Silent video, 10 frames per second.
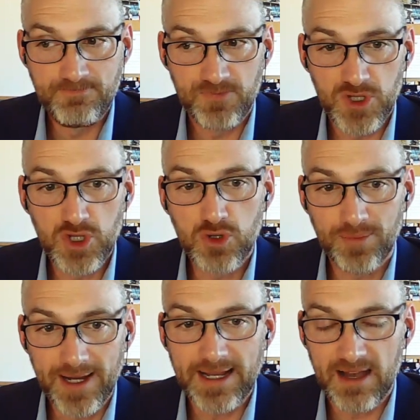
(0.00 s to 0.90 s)
You
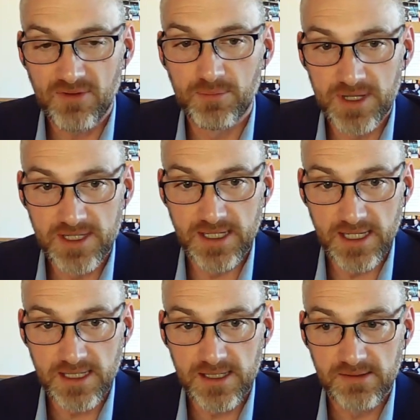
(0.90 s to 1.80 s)
might have a
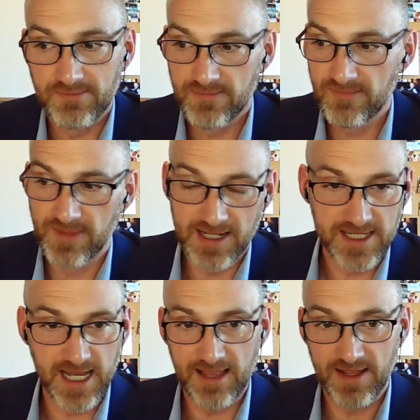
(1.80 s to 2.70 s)
business, let's
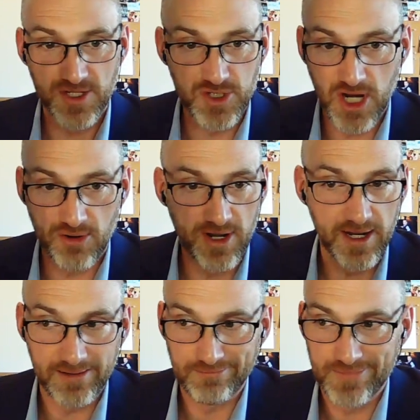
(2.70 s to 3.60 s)
say, that's
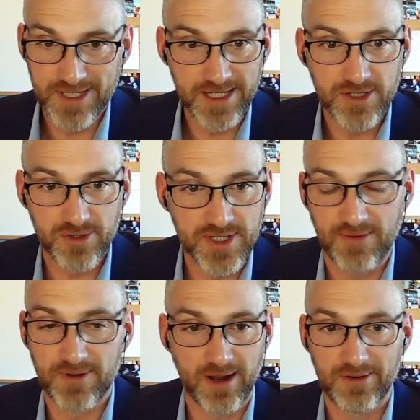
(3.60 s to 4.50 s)
generating $600 or
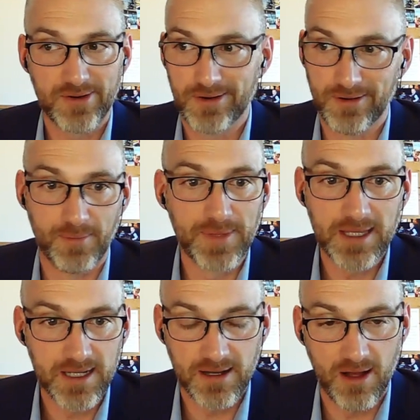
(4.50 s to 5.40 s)
$700 or $1
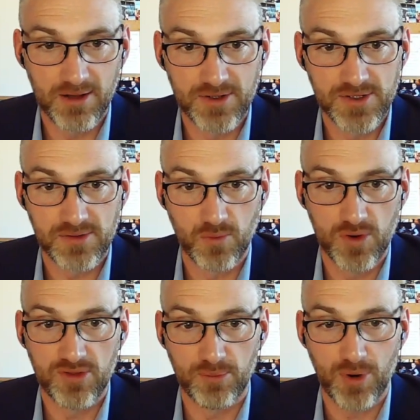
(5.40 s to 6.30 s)
million
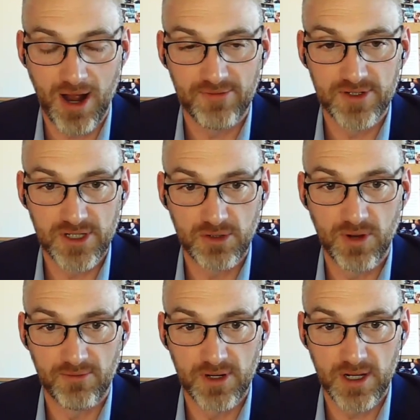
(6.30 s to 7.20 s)
worth of profit to you
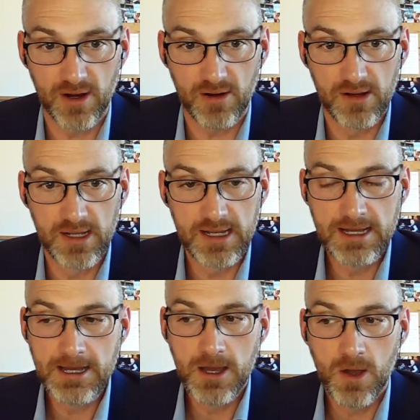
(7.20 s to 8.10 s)
every year.
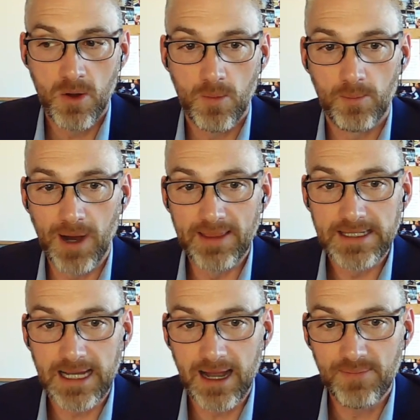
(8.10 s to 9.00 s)
By the
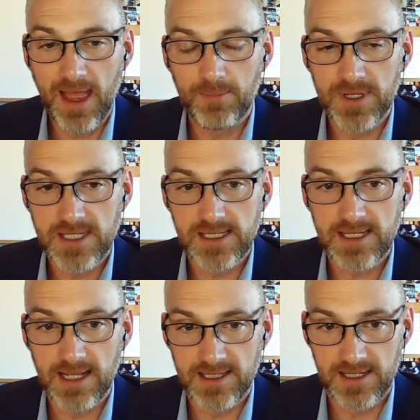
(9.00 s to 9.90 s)
time that business
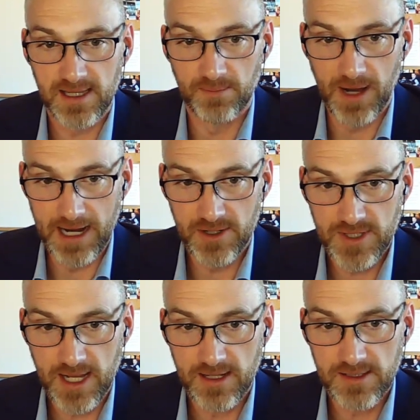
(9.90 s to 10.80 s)
gets into the buyer's
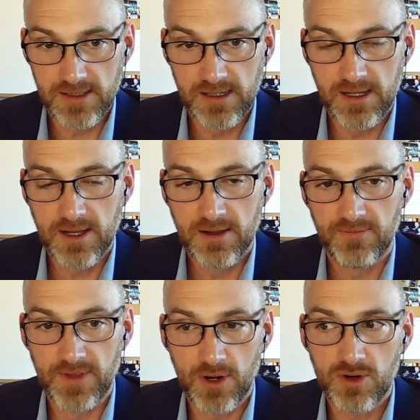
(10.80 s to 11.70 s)
hands,
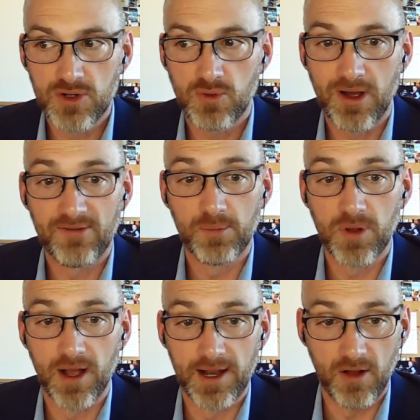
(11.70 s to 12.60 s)
they're going to have
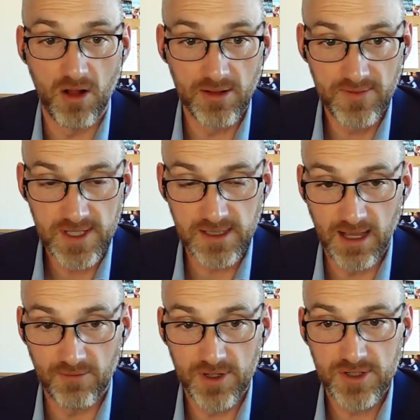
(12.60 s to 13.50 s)
applied all of this
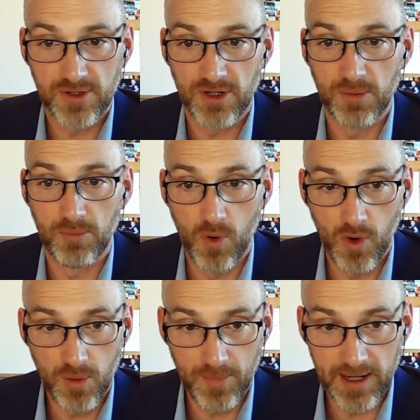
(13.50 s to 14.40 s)
leverage. They're going to
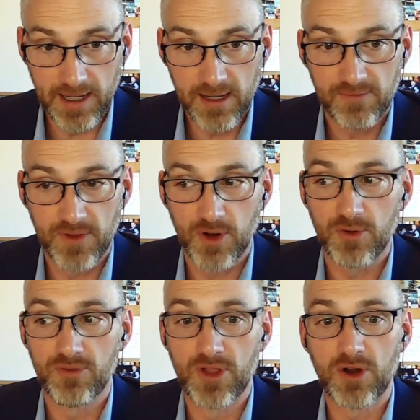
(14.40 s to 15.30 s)
borrow money. They're
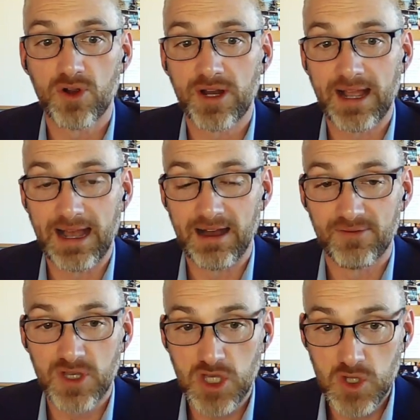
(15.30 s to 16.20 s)
going to have
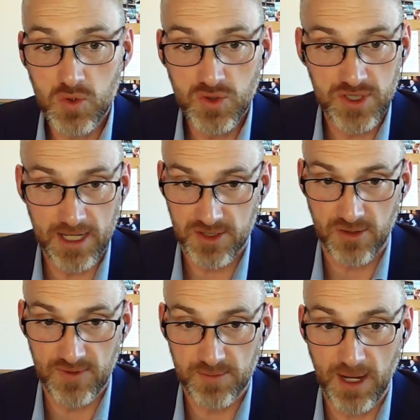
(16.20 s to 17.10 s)
huge debt
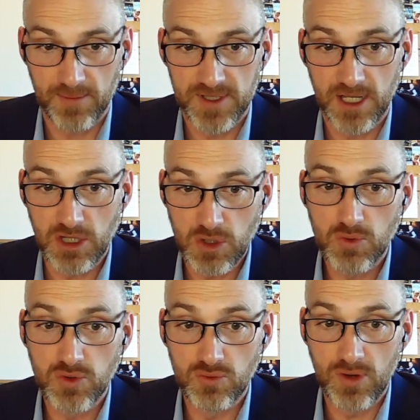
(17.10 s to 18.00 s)
service payments that you
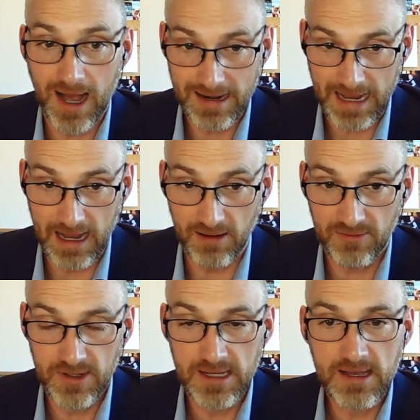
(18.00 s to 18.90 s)
do not have.
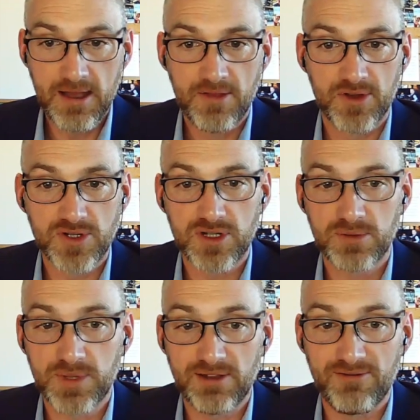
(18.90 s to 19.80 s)
There's going to
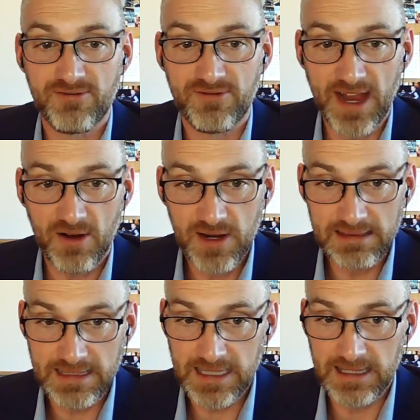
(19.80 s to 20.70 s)
be very
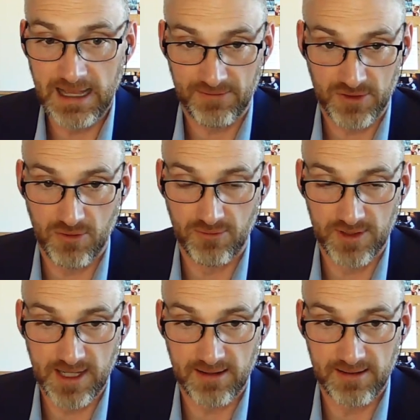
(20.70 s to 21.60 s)
little left over at
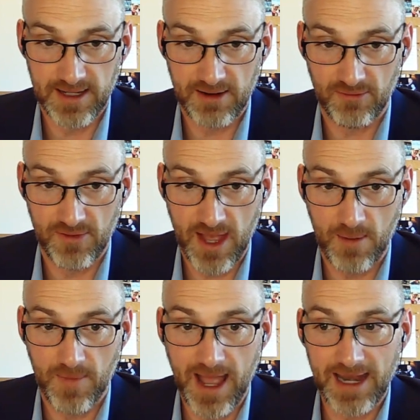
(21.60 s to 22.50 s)
the end of the day for
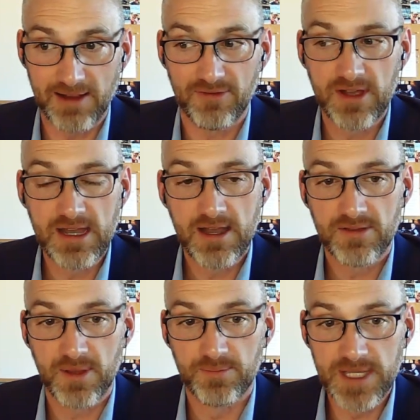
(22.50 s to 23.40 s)
them. And if
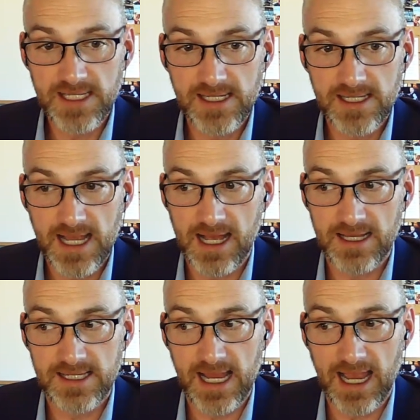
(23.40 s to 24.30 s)
the business
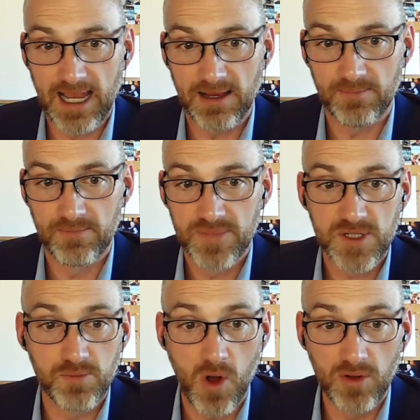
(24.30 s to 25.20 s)
has a
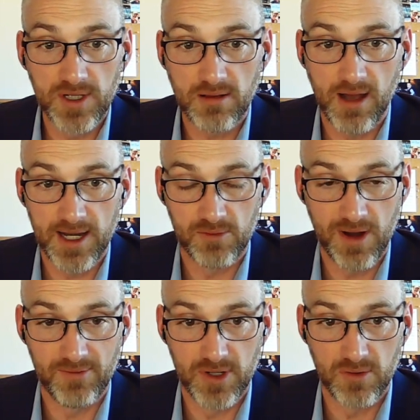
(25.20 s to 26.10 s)
small decline in
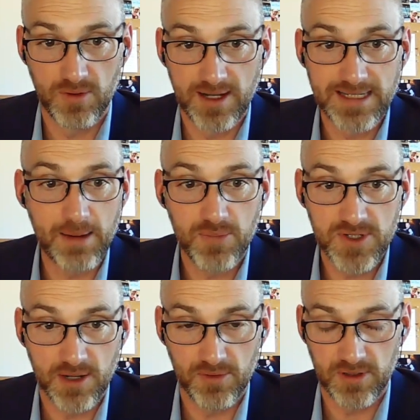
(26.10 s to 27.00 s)
revenue, a
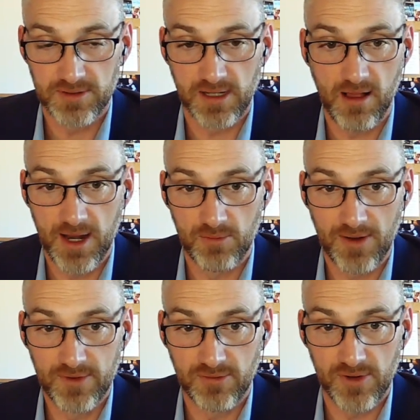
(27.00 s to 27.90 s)
10% decline in
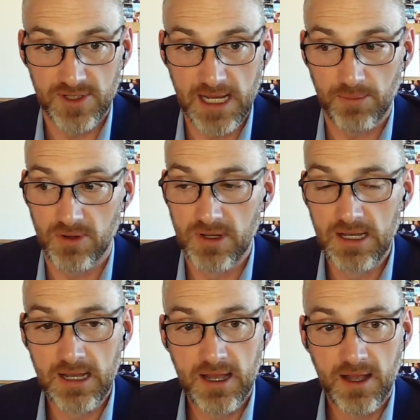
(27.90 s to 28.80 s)
revenue, for example,
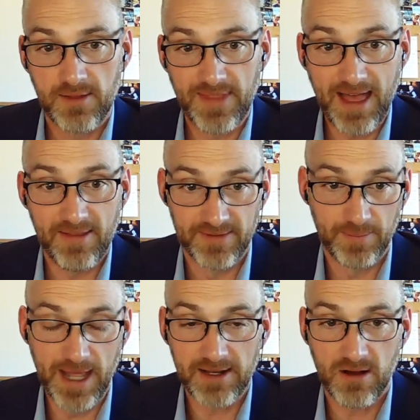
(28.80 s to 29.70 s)
that
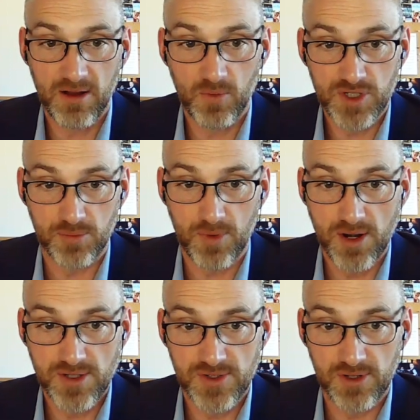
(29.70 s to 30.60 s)
depending on what your
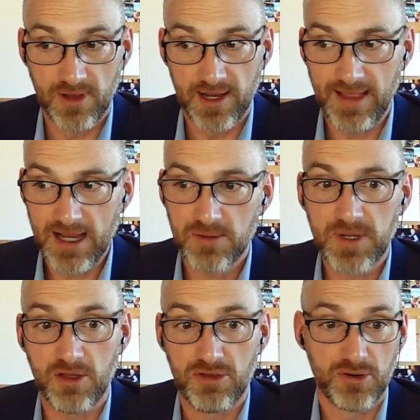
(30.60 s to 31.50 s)
margins are like, that could
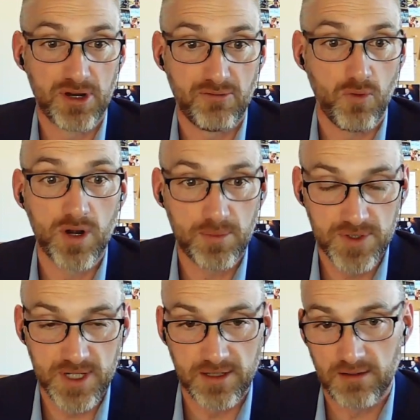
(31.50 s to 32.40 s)
be a 30,
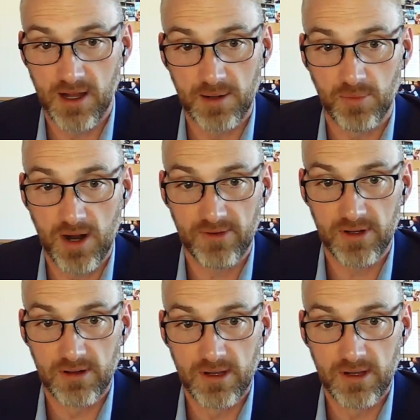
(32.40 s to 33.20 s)
40% decline in profit.